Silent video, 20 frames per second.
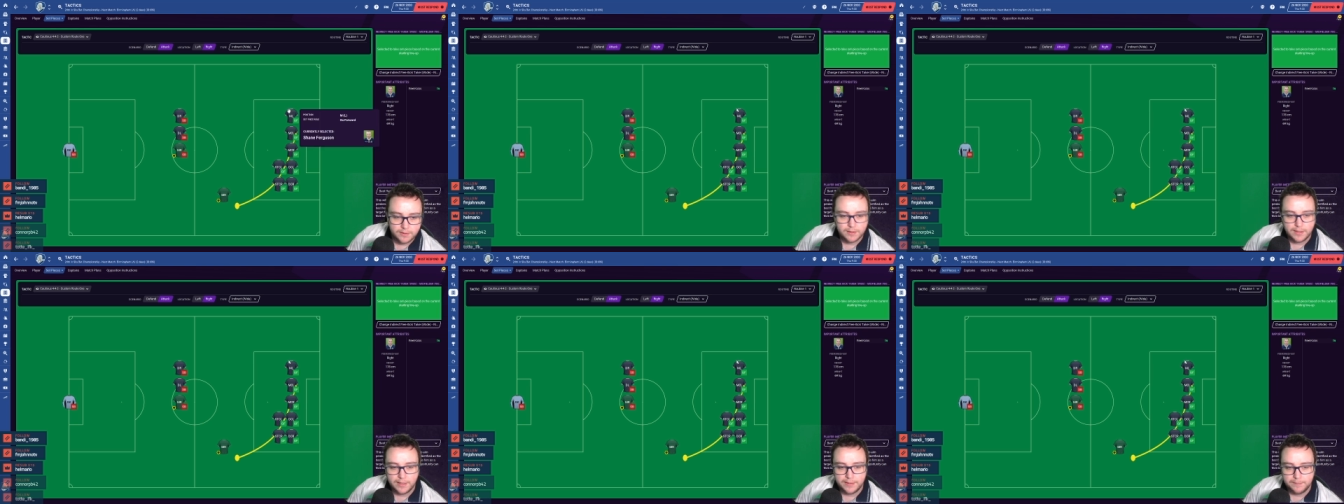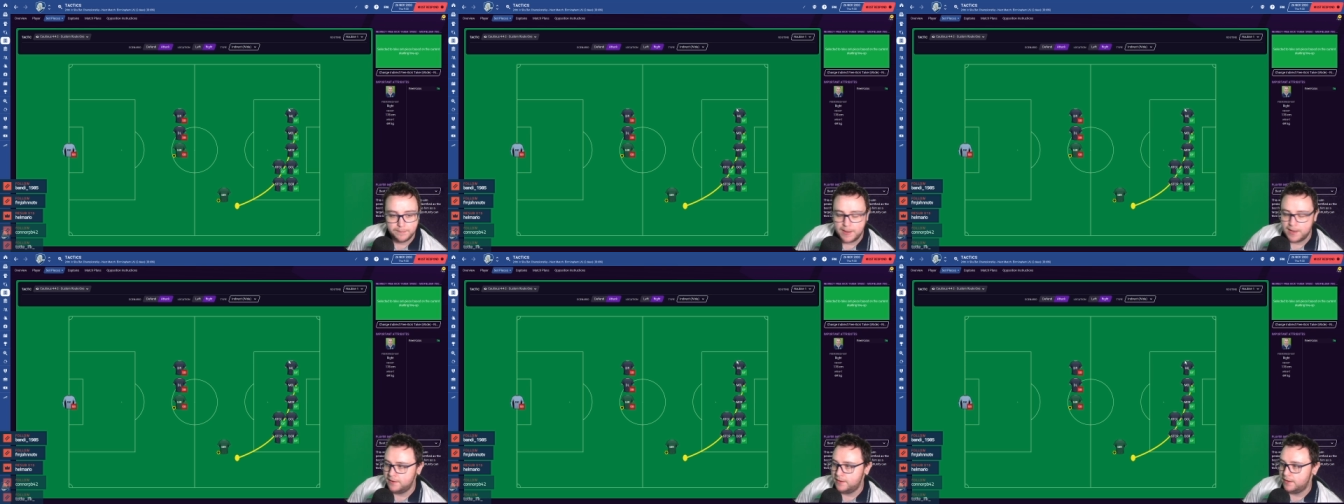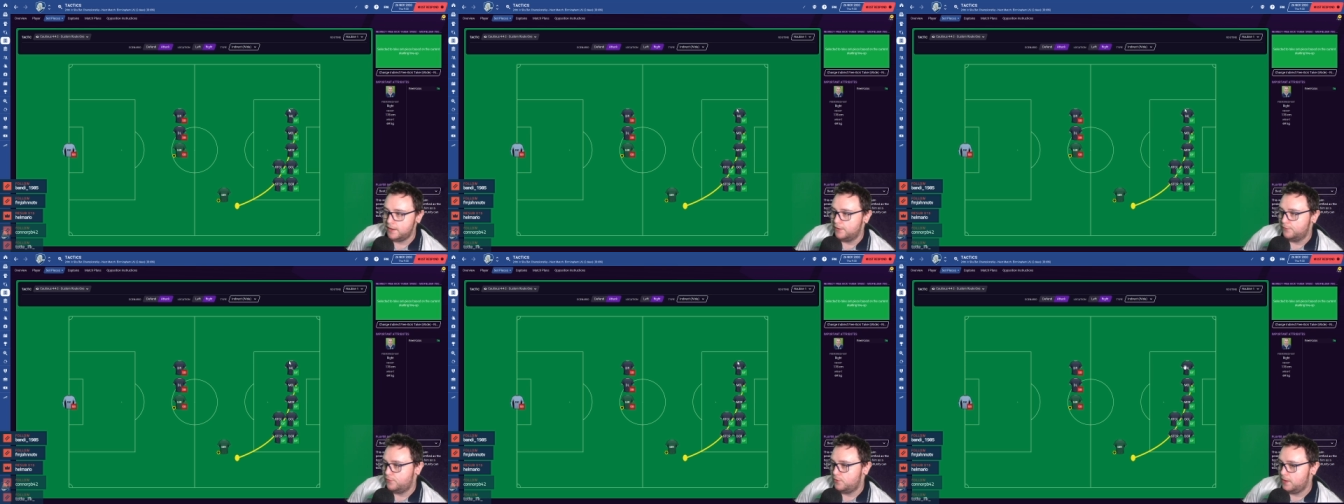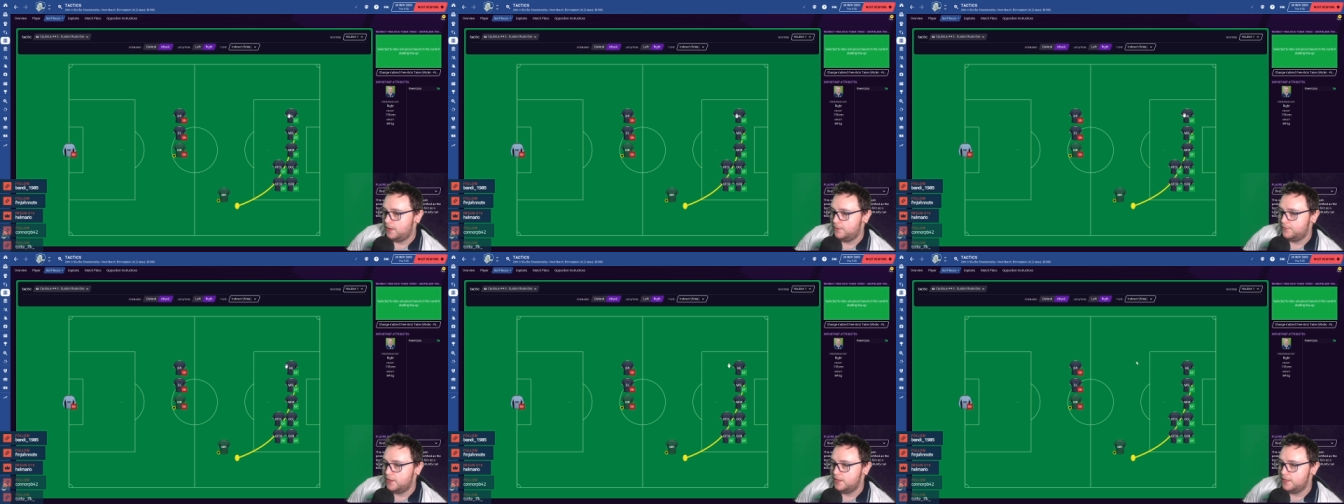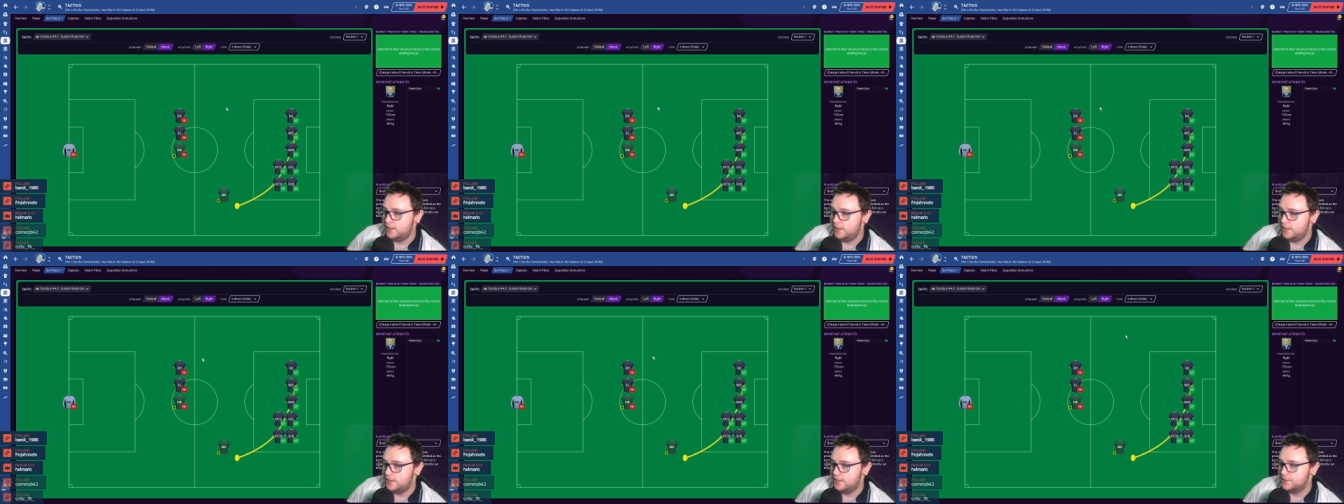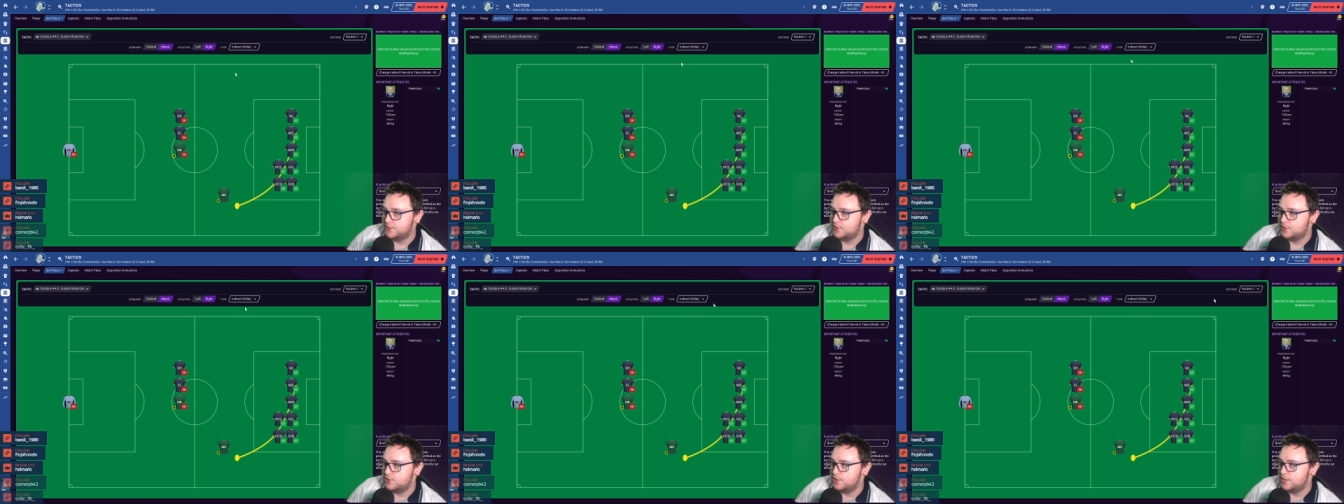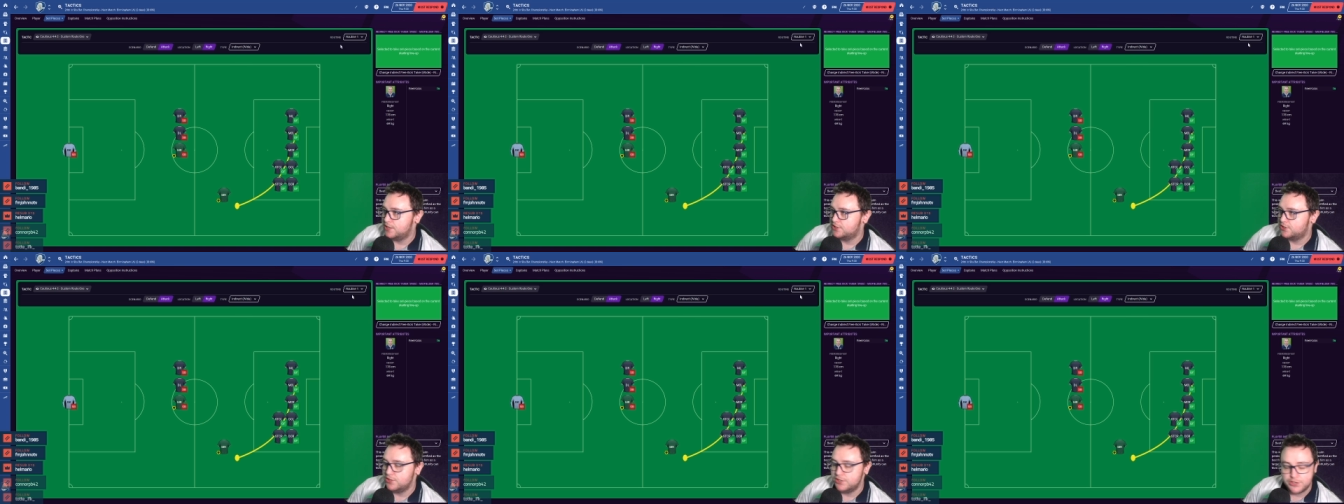And Bandy, if you have any
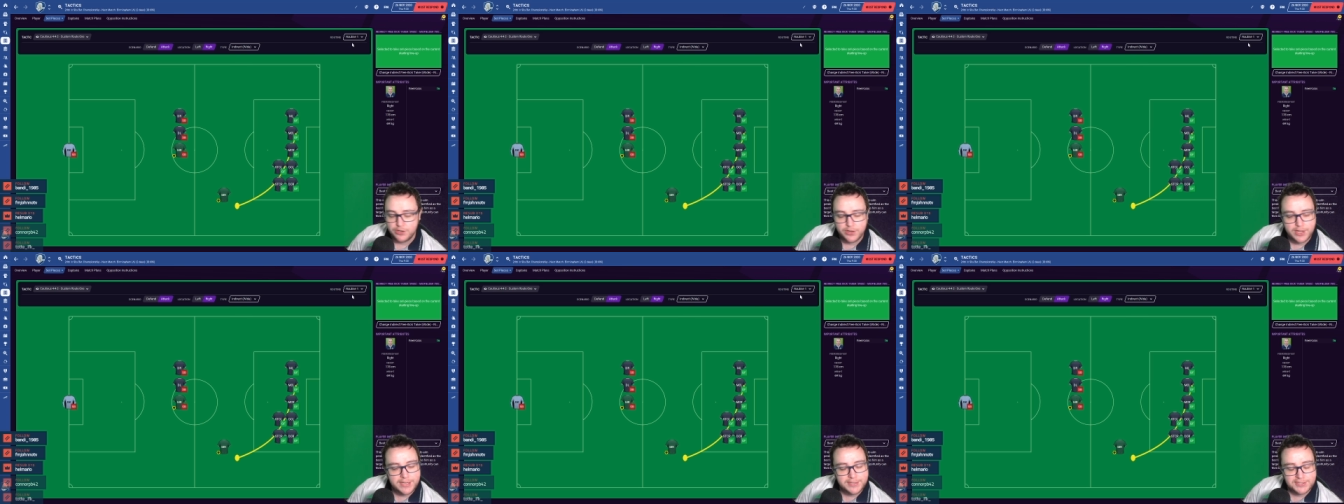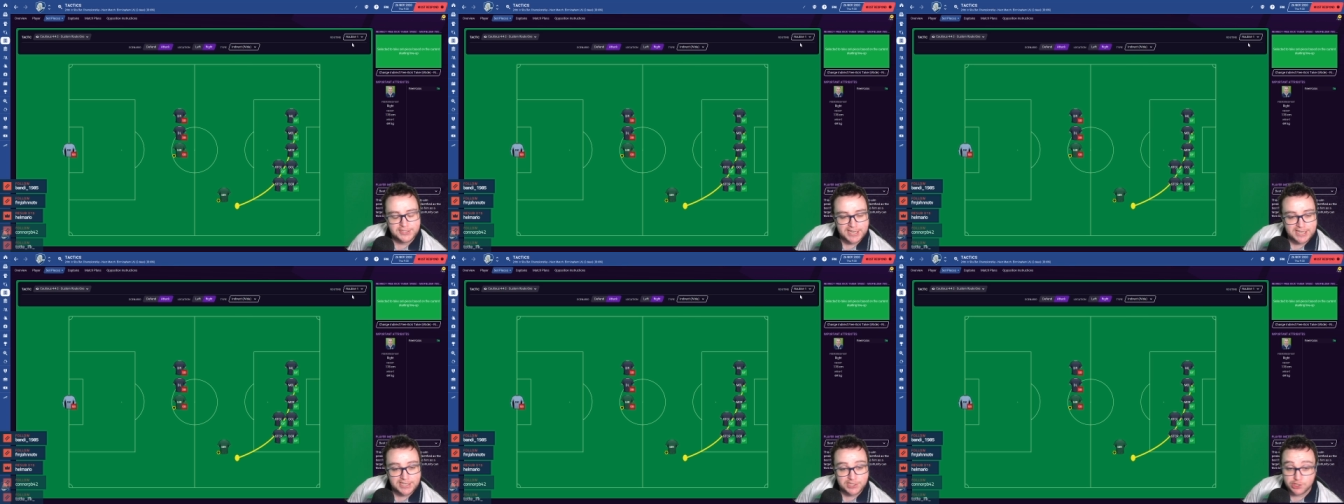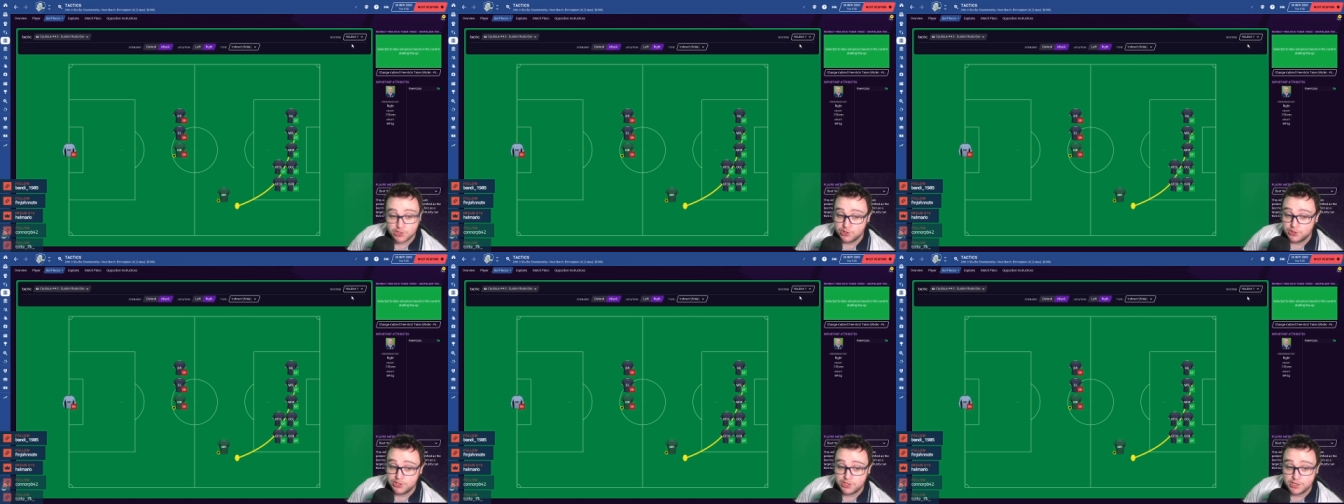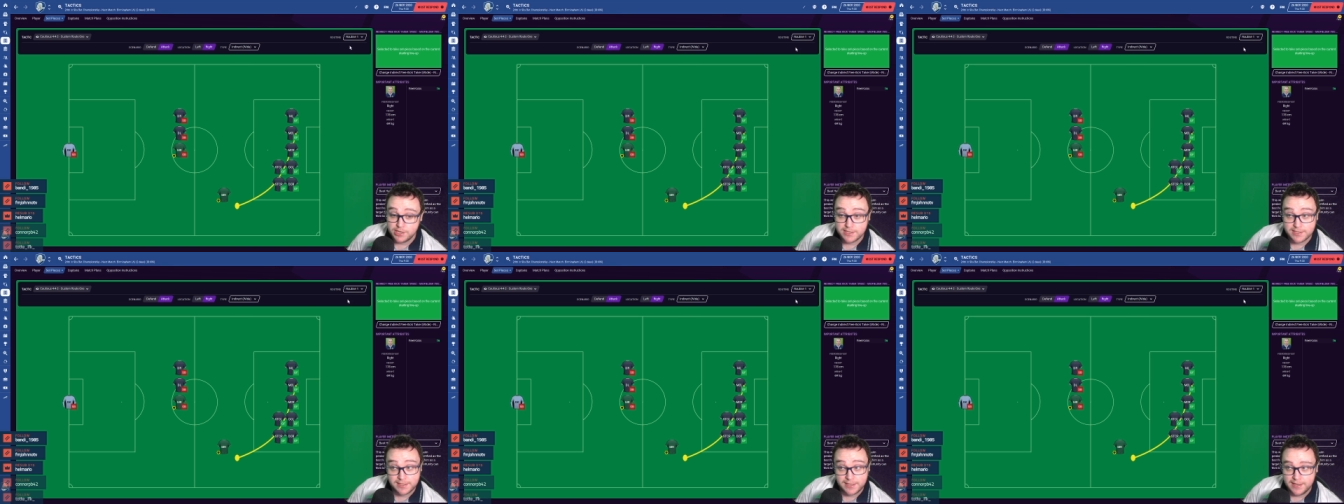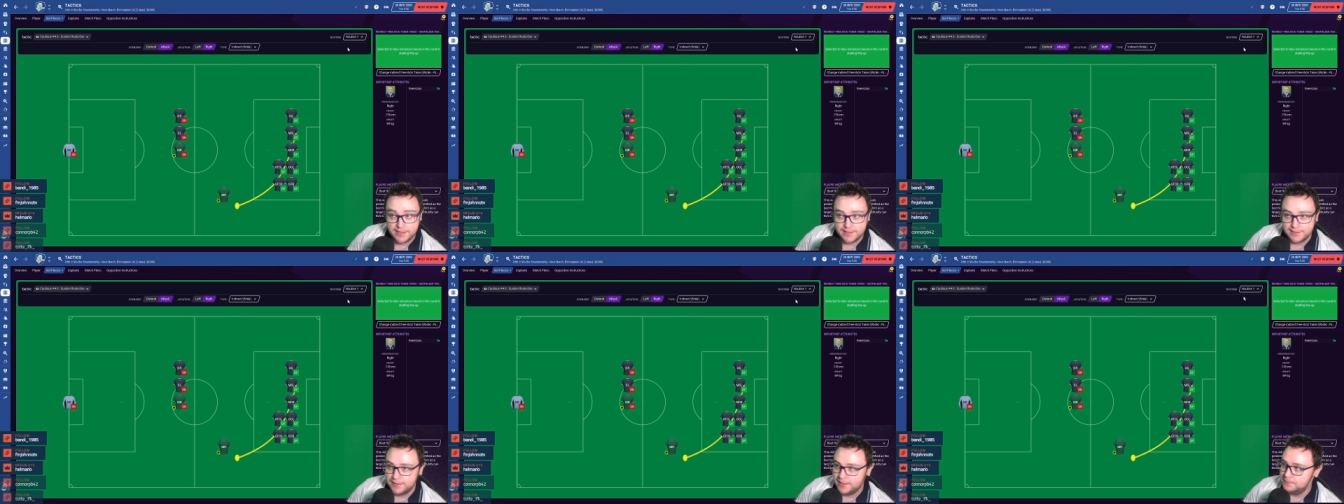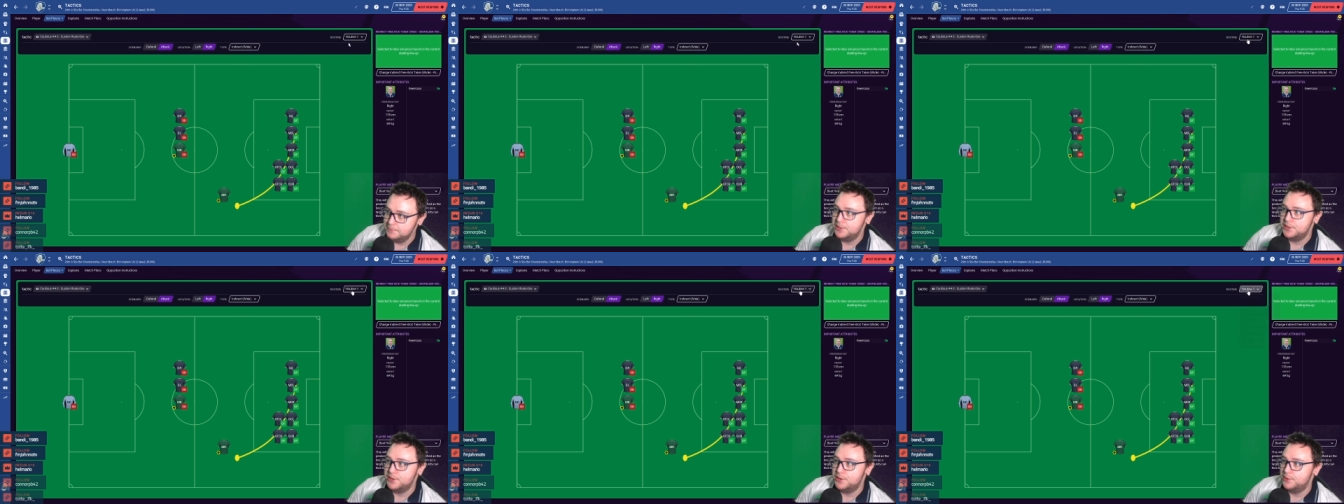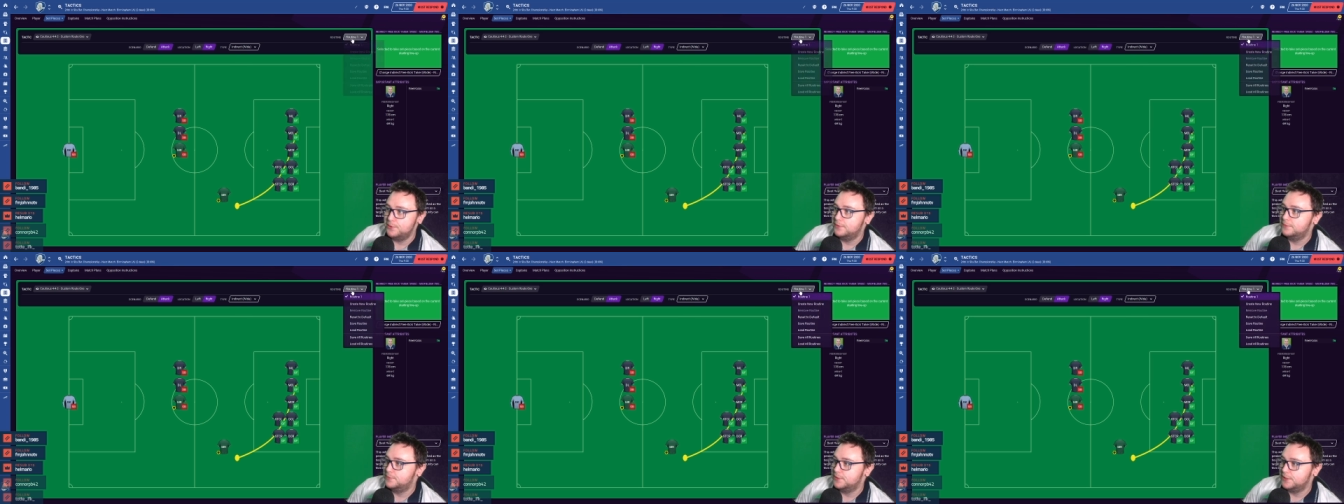suggestions or insights such as that, let me know,